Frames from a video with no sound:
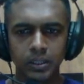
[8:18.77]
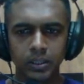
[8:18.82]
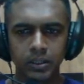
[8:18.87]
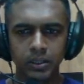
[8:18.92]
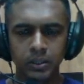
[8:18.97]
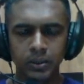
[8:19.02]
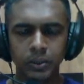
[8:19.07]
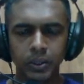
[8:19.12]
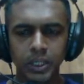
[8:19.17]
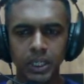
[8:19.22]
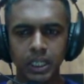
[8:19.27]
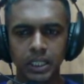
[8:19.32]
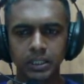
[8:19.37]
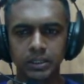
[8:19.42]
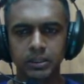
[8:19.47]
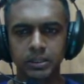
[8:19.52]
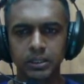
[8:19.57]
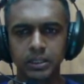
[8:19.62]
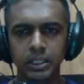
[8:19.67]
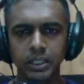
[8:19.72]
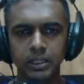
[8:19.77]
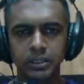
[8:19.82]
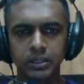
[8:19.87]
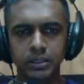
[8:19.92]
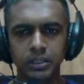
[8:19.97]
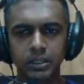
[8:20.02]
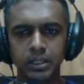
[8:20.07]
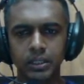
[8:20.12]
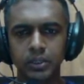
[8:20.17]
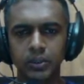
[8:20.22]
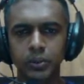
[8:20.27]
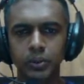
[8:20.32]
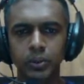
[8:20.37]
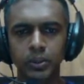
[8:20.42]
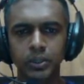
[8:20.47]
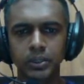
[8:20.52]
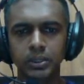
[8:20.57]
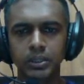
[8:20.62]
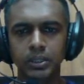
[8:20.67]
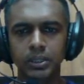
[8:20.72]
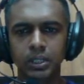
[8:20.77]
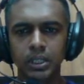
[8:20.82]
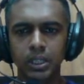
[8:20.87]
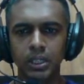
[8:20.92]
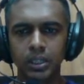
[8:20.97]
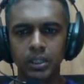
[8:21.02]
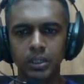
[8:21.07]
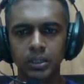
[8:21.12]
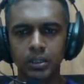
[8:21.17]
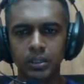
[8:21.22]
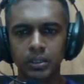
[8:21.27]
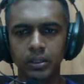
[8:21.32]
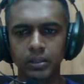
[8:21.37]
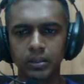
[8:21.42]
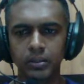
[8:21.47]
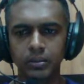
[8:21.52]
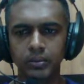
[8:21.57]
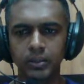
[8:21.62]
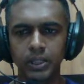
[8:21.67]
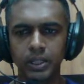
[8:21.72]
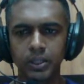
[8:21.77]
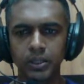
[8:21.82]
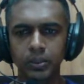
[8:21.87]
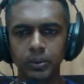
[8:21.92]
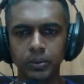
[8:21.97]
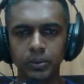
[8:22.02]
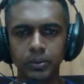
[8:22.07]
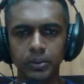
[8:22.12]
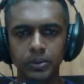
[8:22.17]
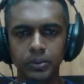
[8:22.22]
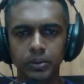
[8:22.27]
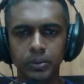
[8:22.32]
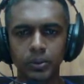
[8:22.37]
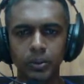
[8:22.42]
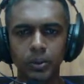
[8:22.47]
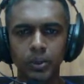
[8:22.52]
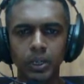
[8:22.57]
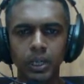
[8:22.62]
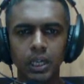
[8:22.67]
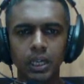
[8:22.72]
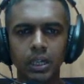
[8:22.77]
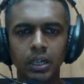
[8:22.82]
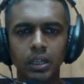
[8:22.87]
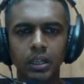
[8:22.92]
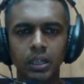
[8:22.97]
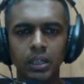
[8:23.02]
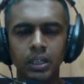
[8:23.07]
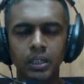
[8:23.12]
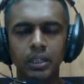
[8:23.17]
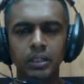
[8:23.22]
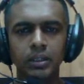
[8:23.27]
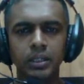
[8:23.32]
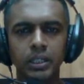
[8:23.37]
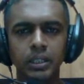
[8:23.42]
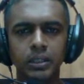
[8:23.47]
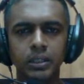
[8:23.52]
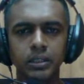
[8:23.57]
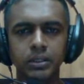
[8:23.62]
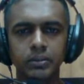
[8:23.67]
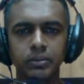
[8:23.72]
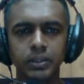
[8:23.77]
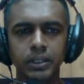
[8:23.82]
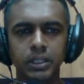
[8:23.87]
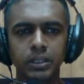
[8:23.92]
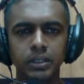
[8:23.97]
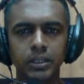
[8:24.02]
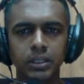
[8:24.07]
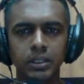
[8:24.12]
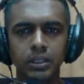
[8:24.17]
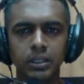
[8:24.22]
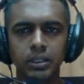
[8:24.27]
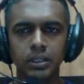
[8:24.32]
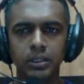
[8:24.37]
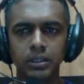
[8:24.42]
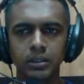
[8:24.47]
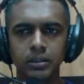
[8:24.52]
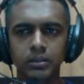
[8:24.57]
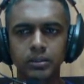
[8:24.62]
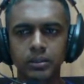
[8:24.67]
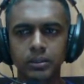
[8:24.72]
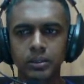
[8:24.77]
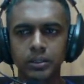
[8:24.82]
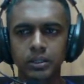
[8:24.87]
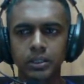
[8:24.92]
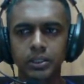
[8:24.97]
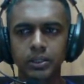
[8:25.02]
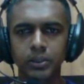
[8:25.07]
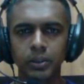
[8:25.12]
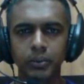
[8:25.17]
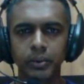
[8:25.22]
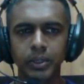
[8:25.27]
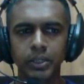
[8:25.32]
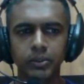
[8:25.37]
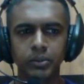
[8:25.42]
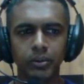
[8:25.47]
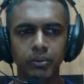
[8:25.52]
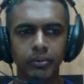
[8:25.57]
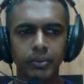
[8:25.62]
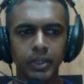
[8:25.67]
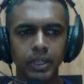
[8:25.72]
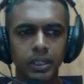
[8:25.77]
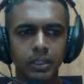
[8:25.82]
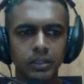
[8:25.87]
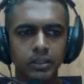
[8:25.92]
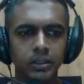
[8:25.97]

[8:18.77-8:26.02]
utilize these tools with you. So all are in this with QishioVid software.